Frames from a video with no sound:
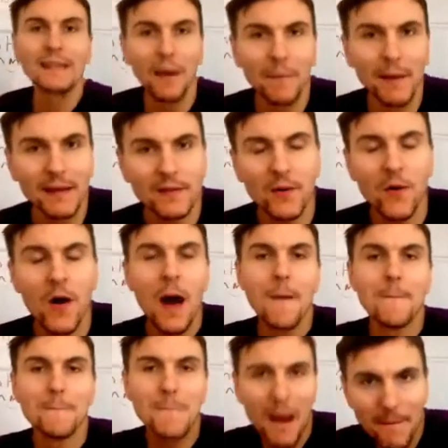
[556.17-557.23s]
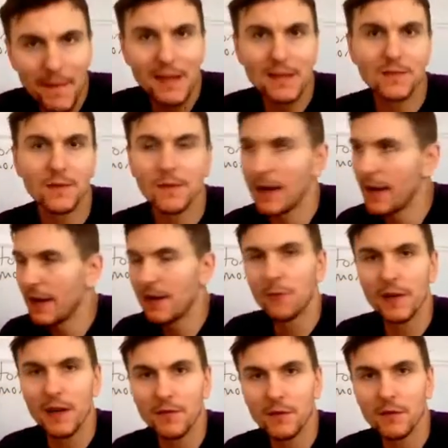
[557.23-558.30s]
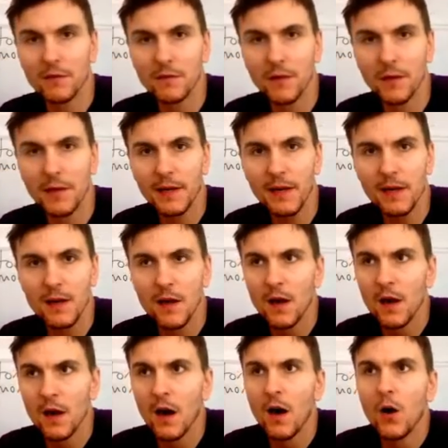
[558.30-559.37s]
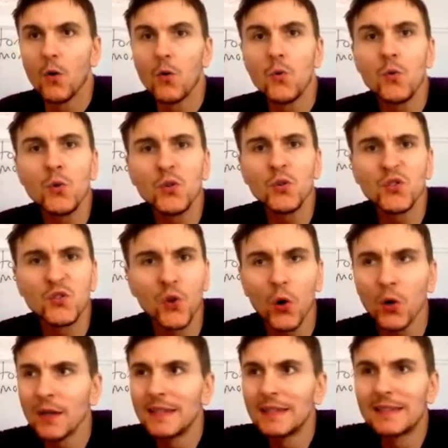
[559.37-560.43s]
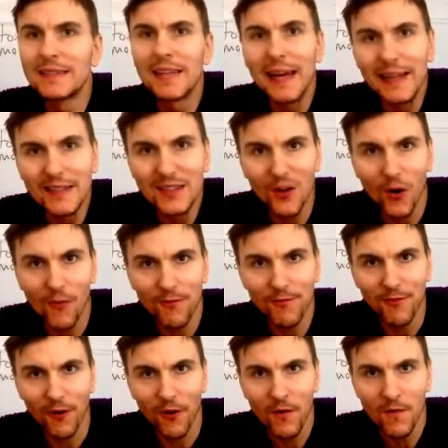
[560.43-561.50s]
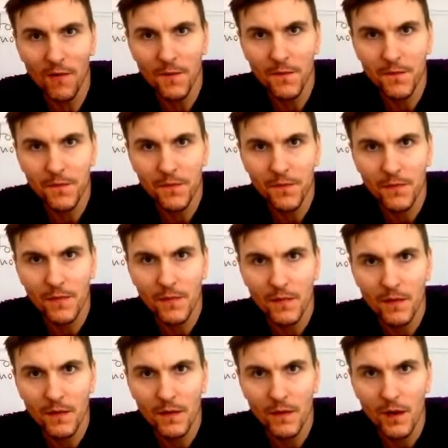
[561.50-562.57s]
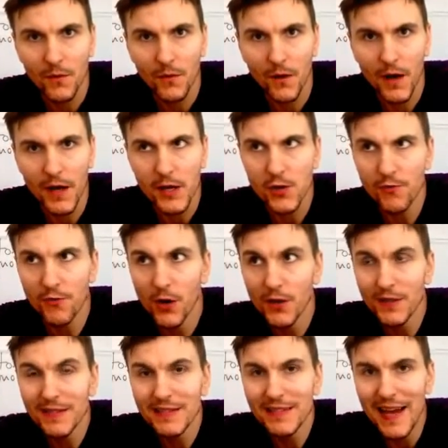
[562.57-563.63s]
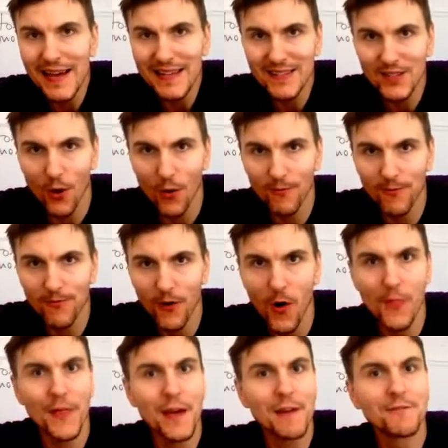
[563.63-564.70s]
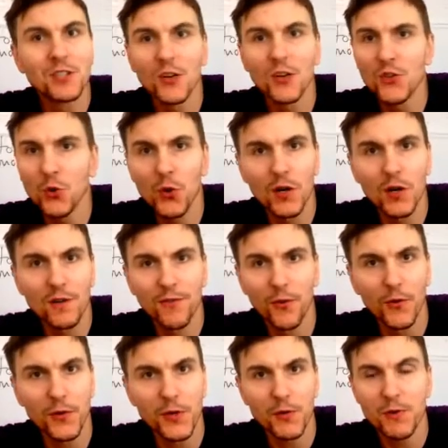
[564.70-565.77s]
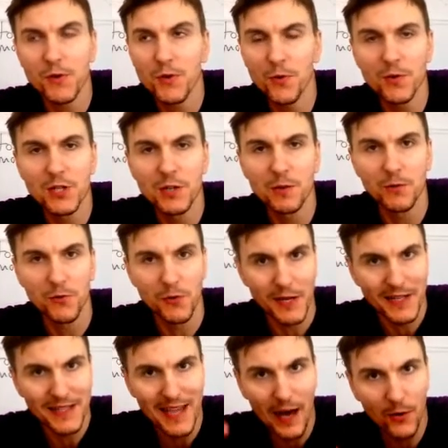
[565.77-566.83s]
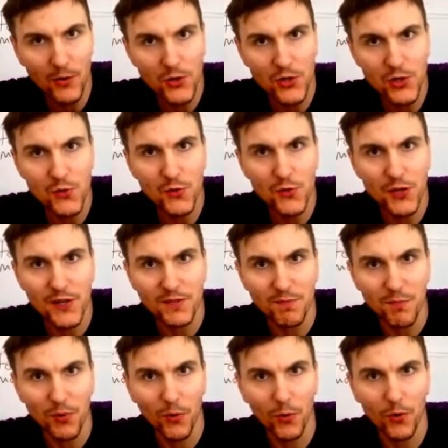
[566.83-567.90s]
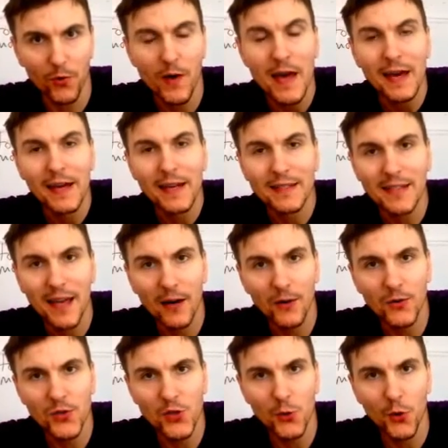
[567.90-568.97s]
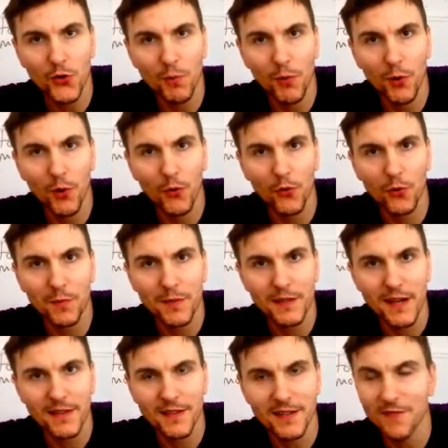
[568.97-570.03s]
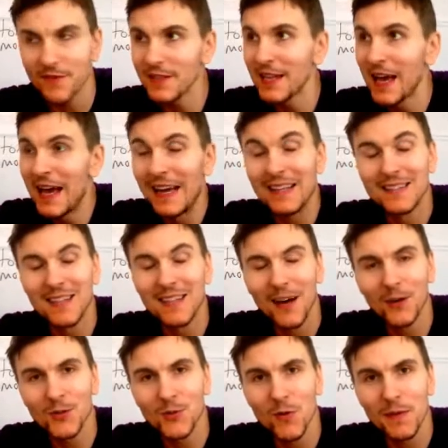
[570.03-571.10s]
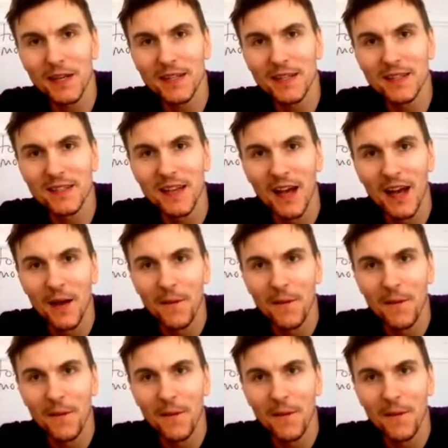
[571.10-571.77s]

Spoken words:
ta maison? Ma maison est whatever. Okay? Où sont tes enfants? Right? You've heard tes enfants. They've done the work for you, your children. It tells you that it's plural. It tells you what the plural possessive is. It tells you it begins,